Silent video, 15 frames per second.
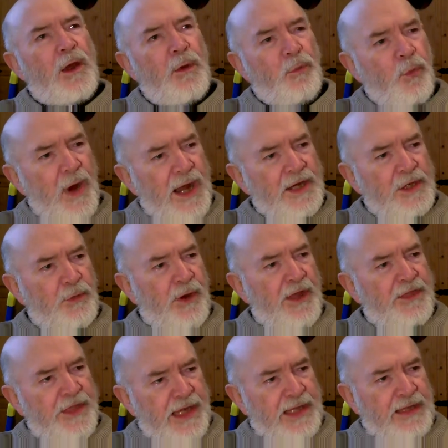Why do I
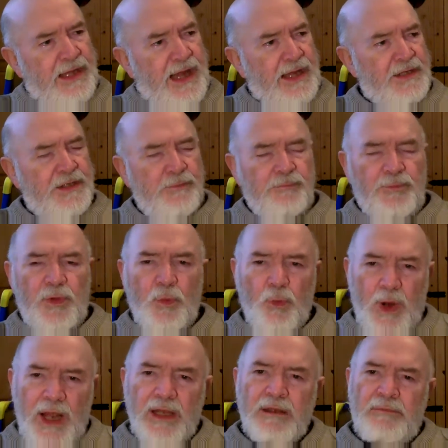think that?
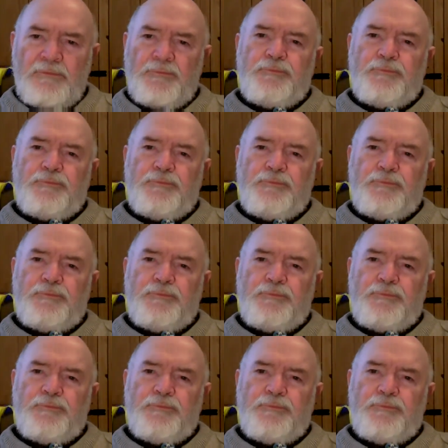Well,